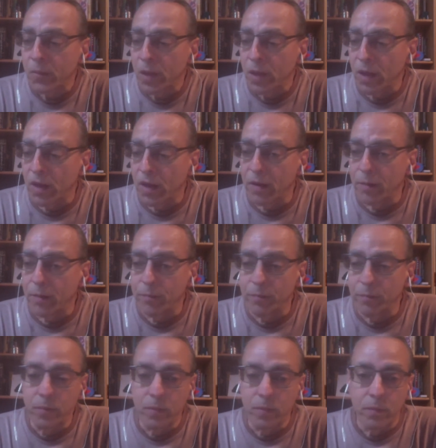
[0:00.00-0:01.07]

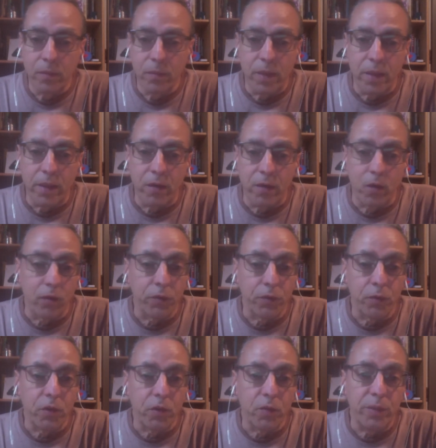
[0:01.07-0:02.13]
It also
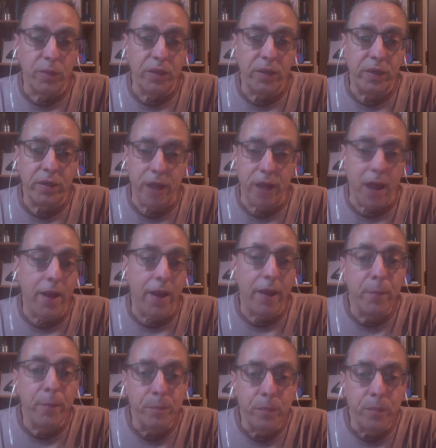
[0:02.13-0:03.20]
can be
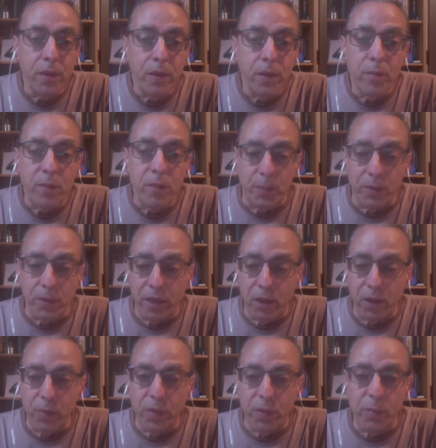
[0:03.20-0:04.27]
time, people
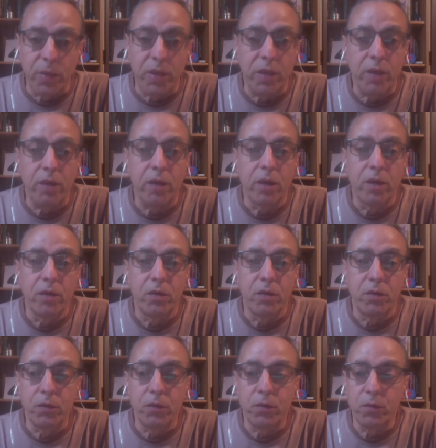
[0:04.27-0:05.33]
helping me
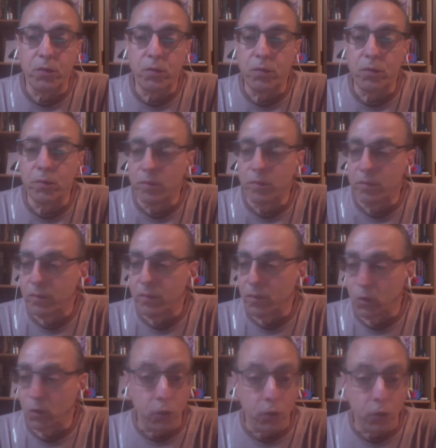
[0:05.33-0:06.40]
to
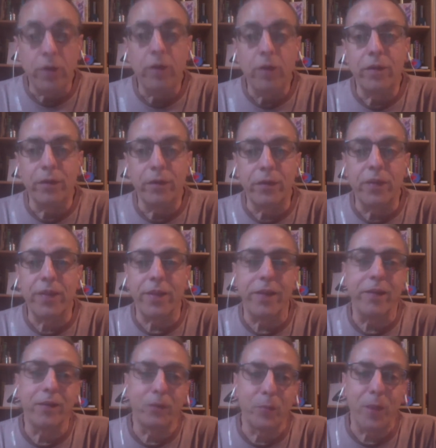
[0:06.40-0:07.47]
learn different
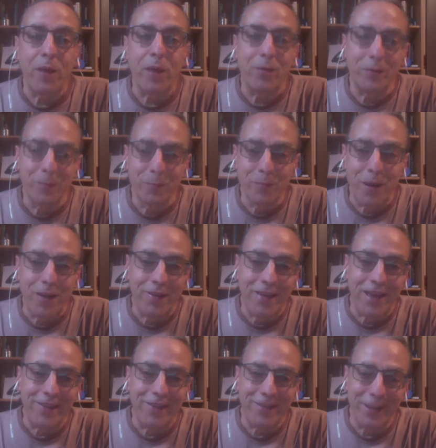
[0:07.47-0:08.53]
things about
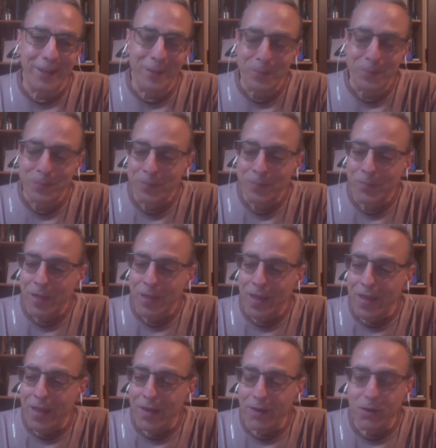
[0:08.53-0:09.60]
podcasting,
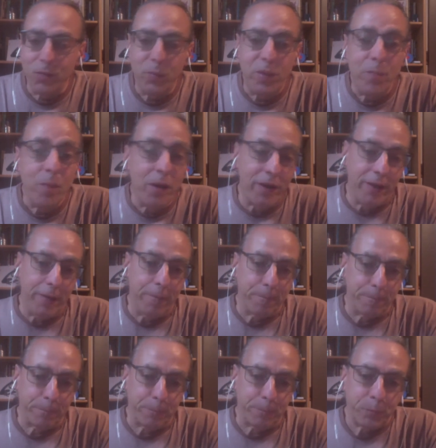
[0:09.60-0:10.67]
and it could be money.
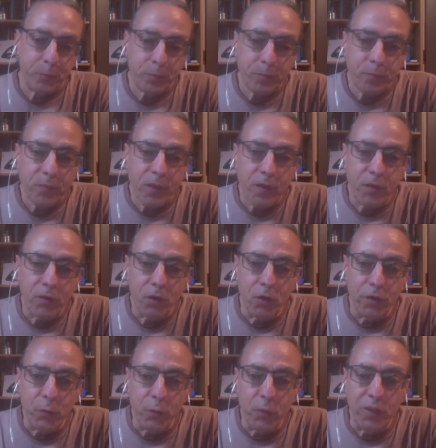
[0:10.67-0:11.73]
So
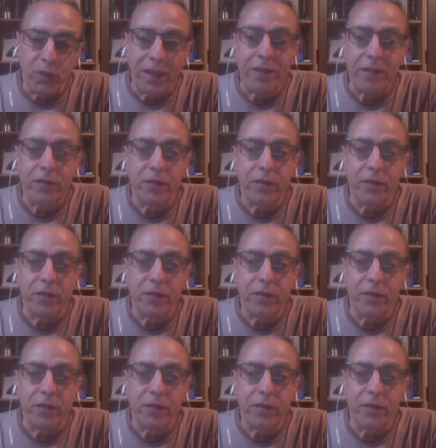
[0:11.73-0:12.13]
if you would like to